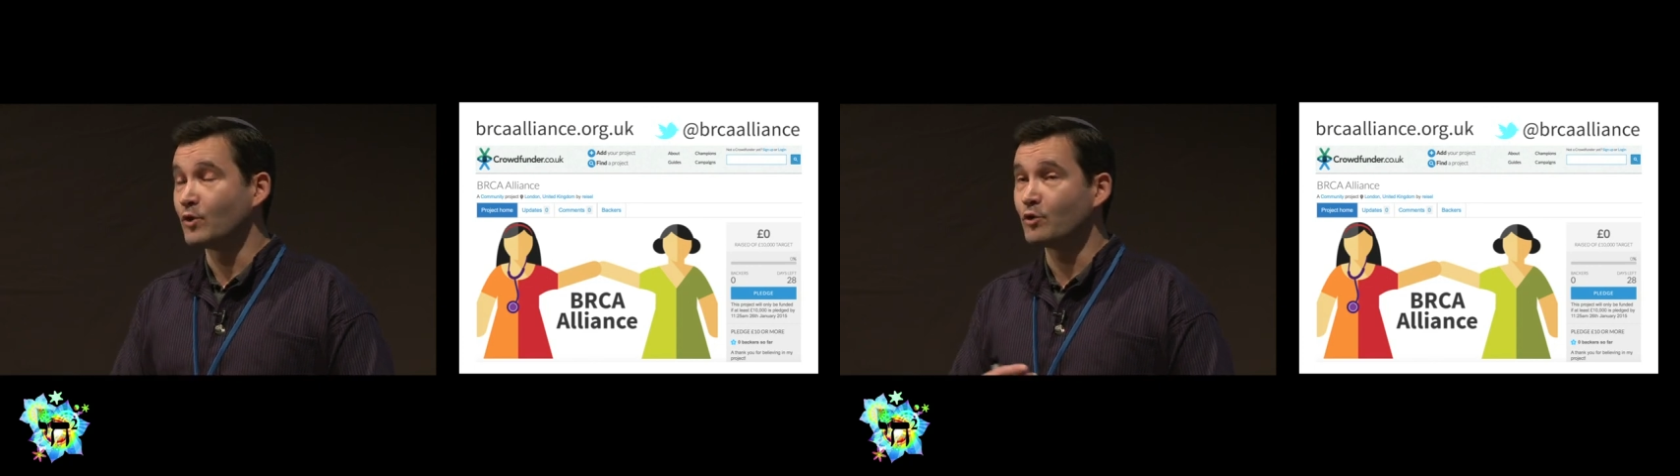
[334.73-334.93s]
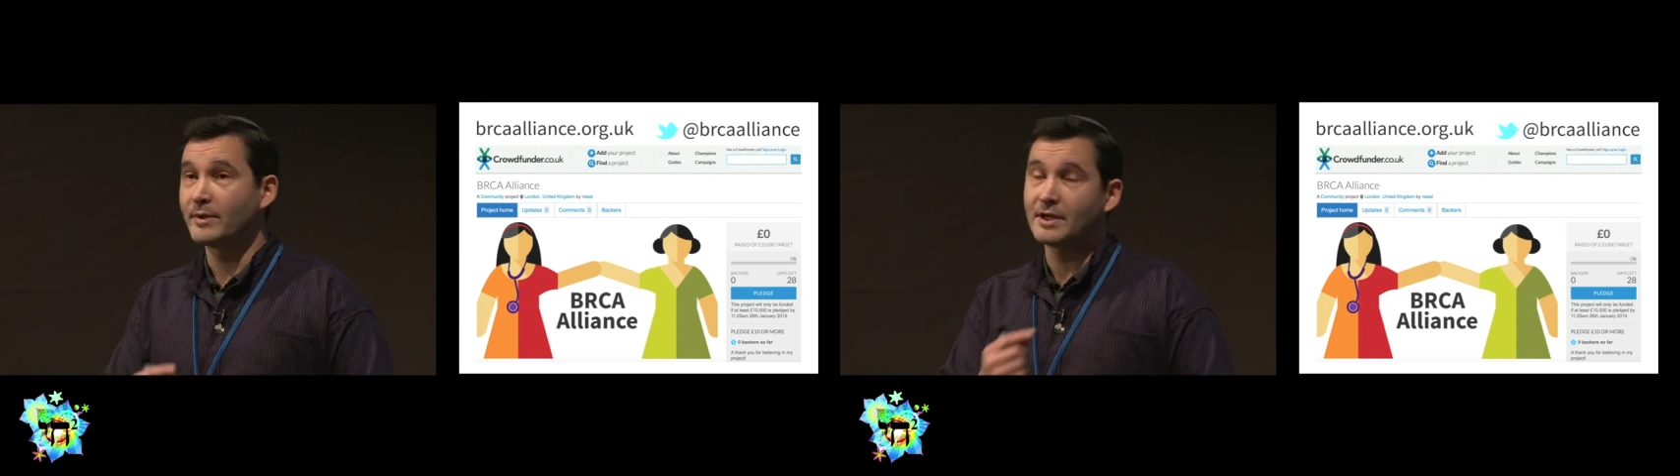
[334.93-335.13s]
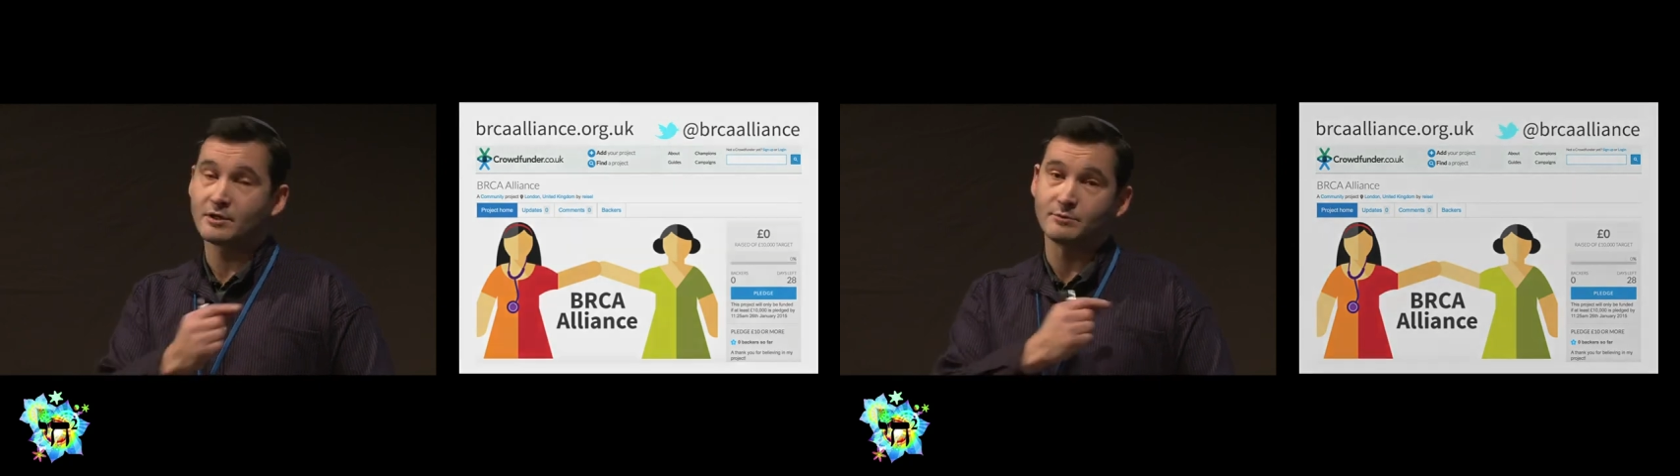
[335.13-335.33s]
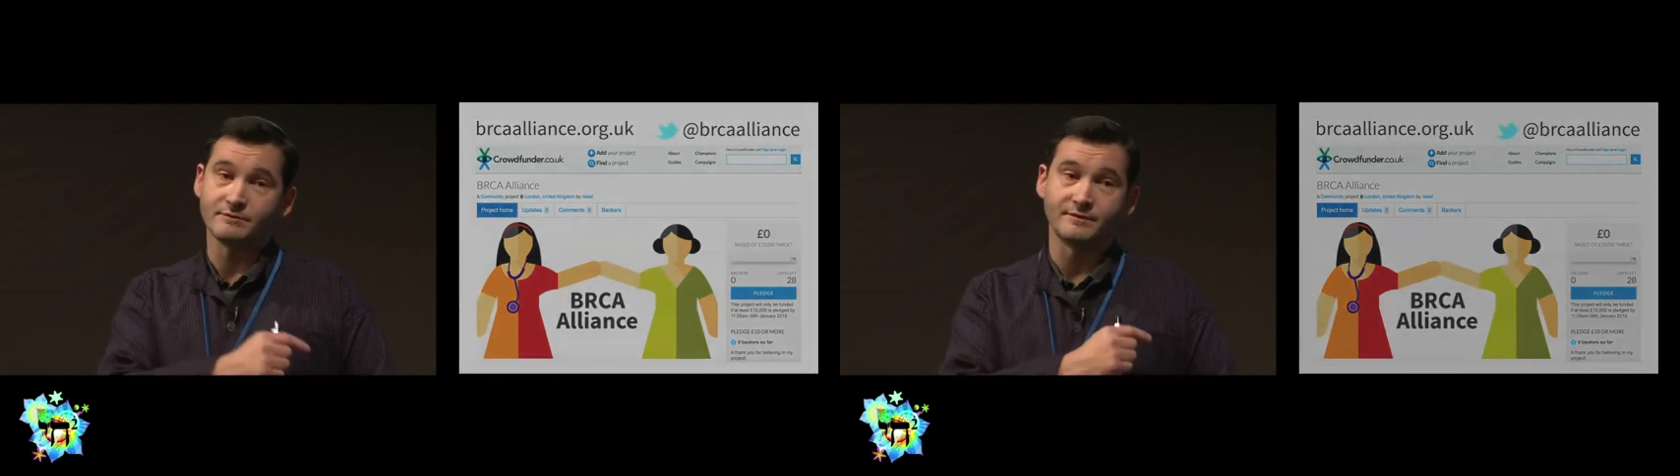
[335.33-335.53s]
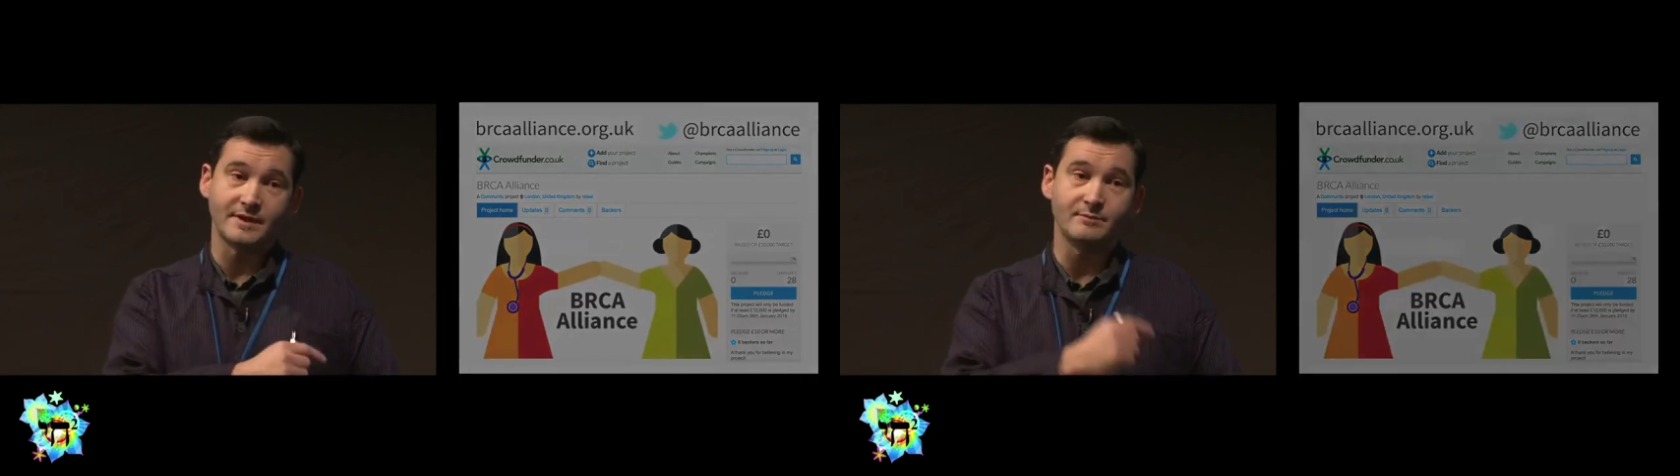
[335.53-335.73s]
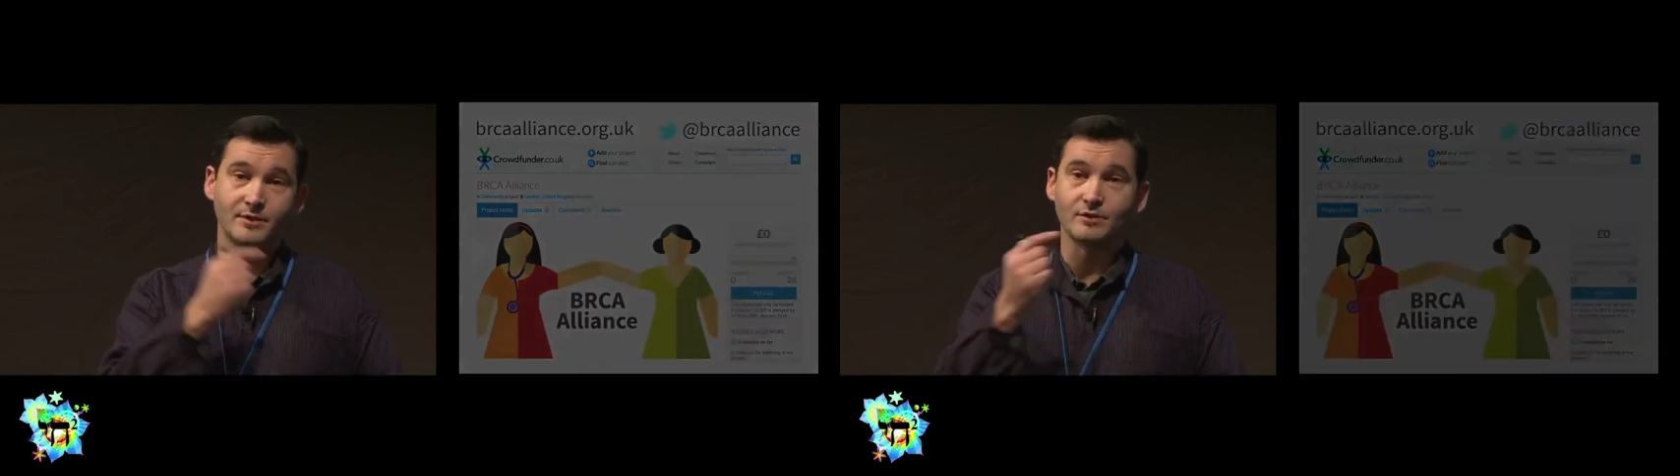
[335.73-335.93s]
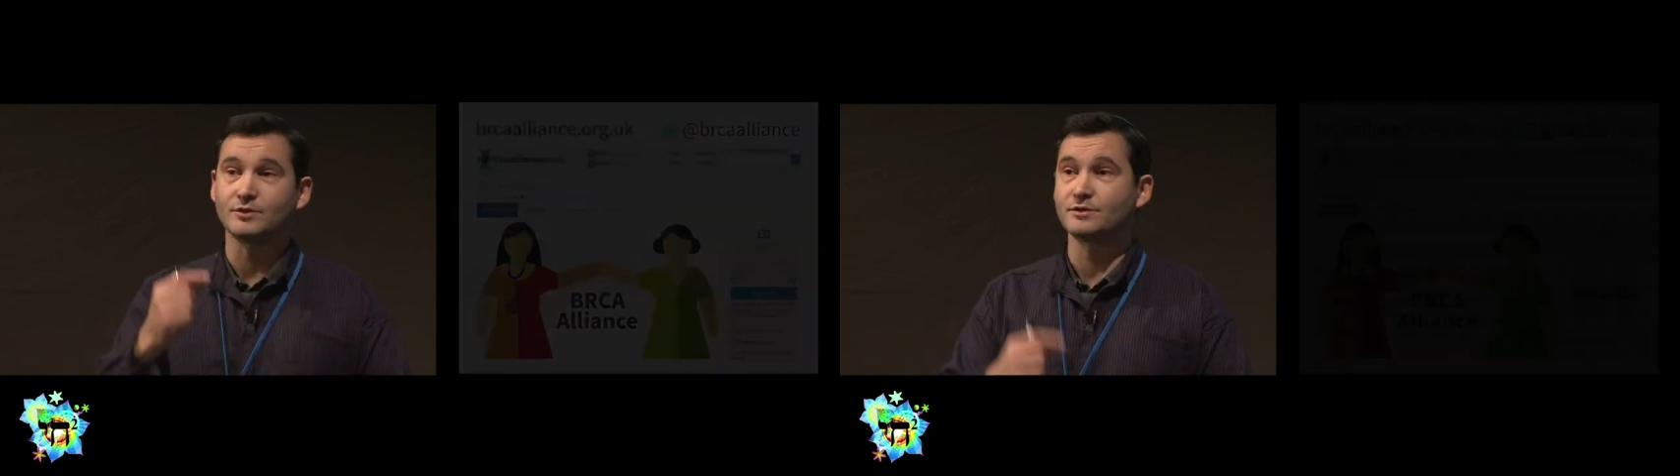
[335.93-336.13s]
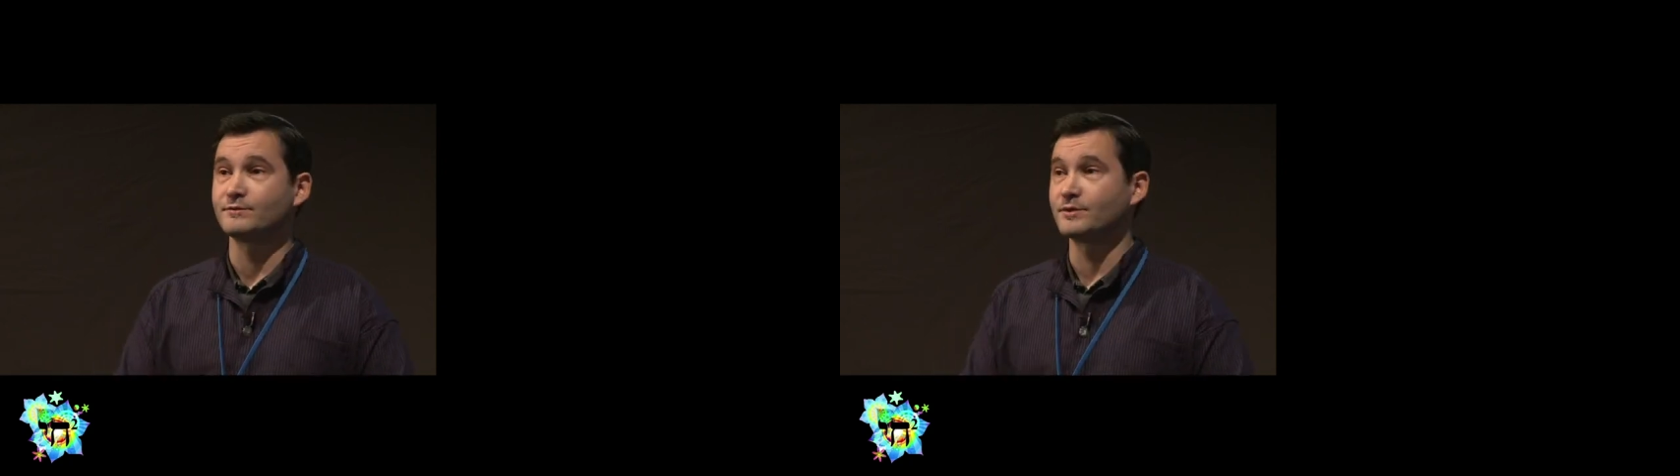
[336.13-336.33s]
more bearable for them, but
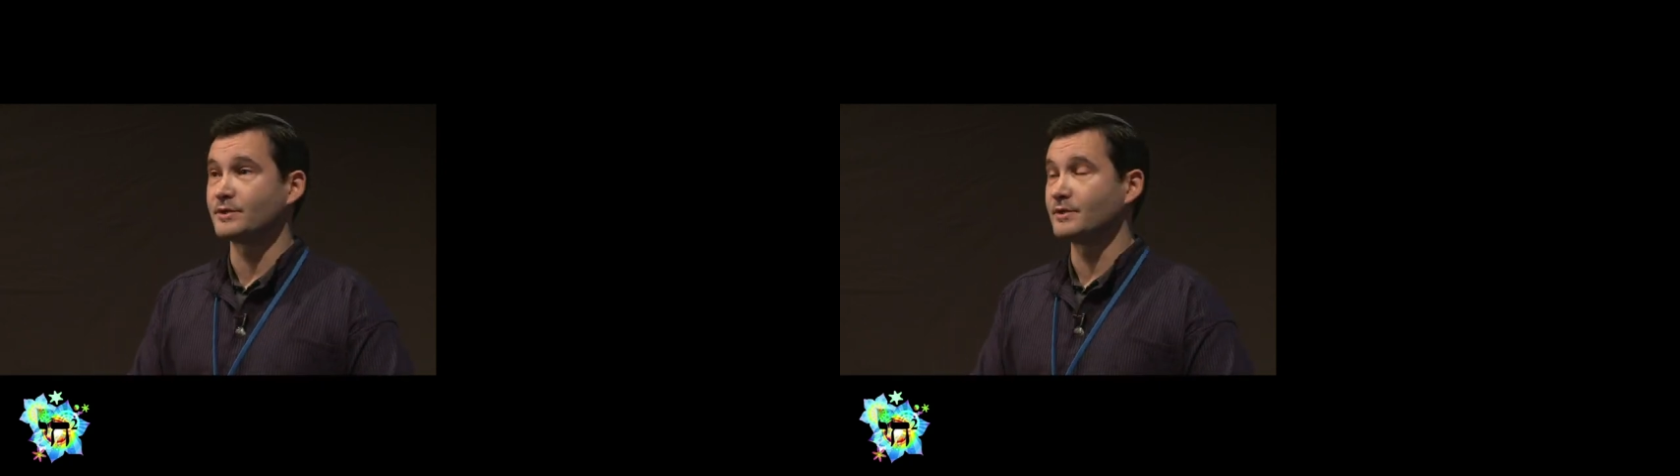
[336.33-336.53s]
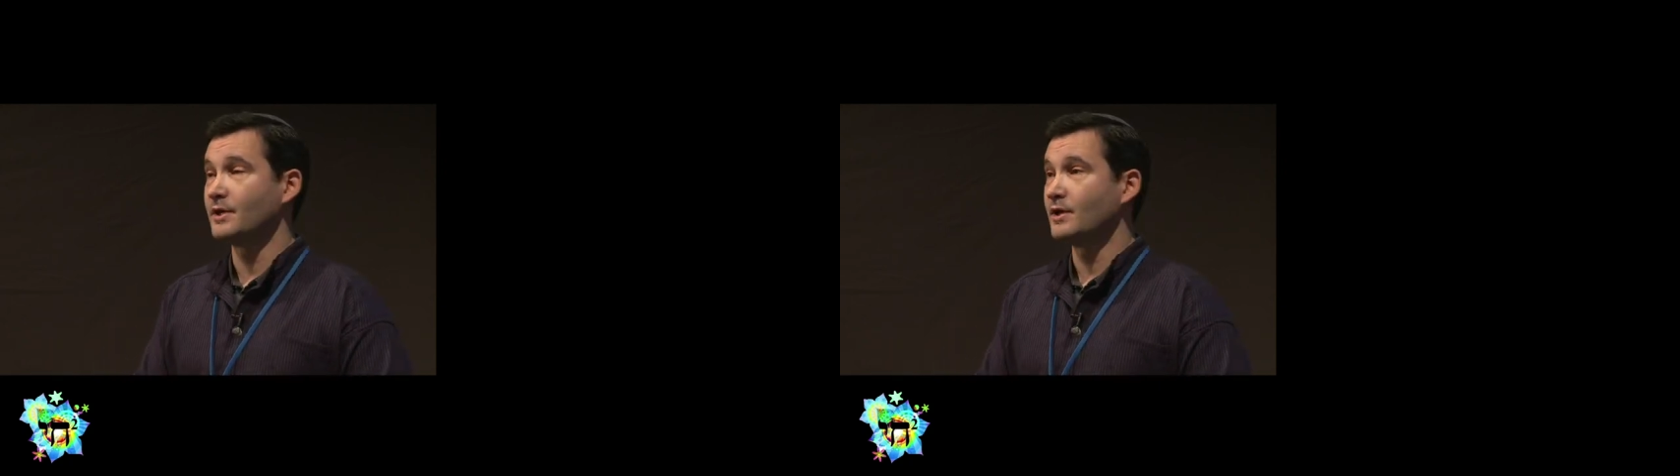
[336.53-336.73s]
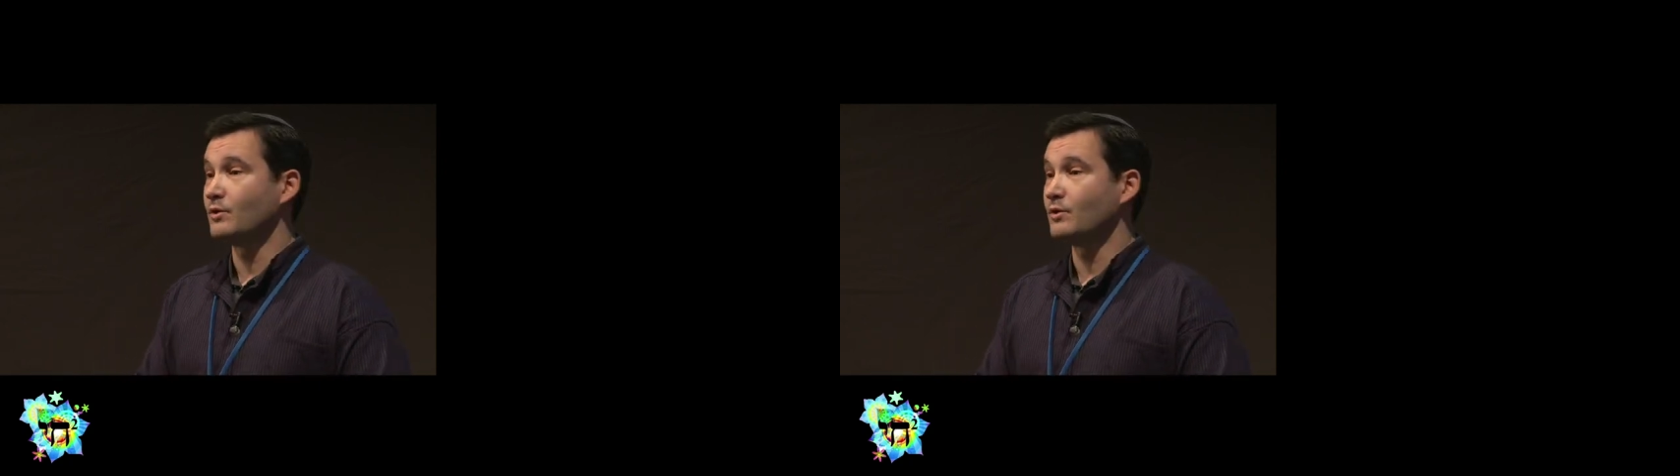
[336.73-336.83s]
also for the